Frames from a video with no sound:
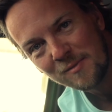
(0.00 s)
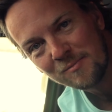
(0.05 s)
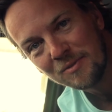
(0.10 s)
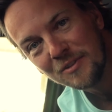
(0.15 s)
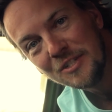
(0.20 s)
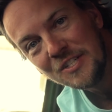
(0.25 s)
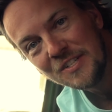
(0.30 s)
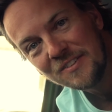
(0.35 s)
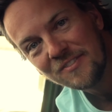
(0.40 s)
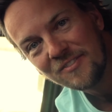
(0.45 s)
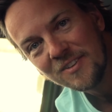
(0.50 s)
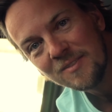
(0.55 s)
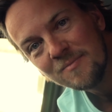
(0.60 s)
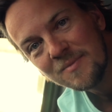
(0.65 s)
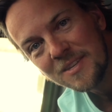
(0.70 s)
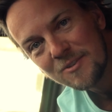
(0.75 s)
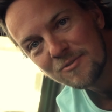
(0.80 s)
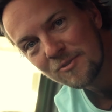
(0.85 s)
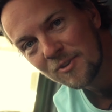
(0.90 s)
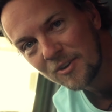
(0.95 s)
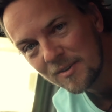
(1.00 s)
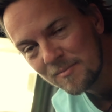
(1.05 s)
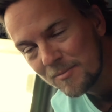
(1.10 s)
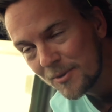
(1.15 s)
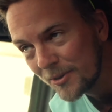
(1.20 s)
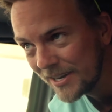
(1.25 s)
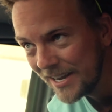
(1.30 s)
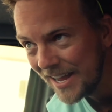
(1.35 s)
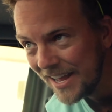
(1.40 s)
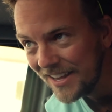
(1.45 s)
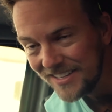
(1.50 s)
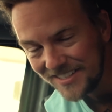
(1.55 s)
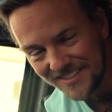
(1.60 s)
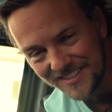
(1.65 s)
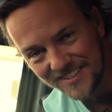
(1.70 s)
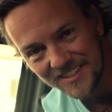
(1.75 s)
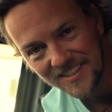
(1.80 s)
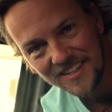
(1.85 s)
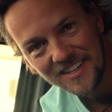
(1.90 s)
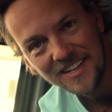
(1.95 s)
balloon to film the Aurora
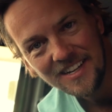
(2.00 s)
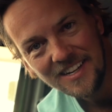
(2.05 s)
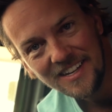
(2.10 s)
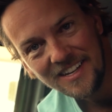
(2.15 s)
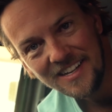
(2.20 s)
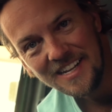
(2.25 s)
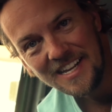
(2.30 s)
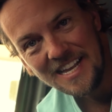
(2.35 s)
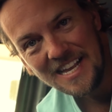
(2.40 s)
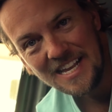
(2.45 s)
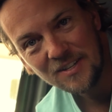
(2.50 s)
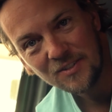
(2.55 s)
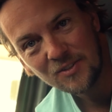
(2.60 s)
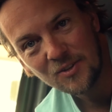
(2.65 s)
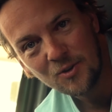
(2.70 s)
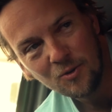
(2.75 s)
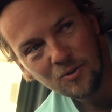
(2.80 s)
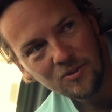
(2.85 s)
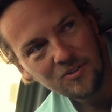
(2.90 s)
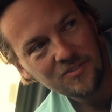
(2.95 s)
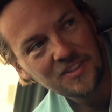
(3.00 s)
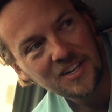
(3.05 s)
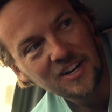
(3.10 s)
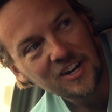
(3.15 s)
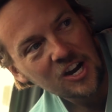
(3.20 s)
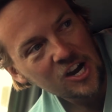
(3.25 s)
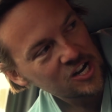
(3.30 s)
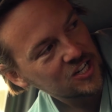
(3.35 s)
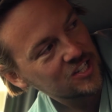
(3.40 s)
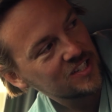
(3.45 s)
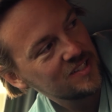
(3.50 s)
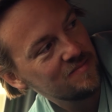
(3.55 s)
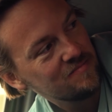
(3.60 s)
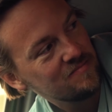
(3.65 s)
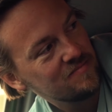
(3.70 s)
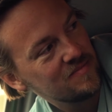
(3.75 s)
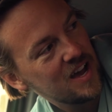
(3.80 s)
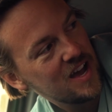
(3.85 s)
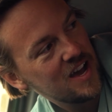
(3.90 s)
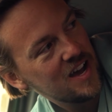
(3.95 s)
Borealis. It was cool. There are
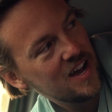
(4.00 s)
some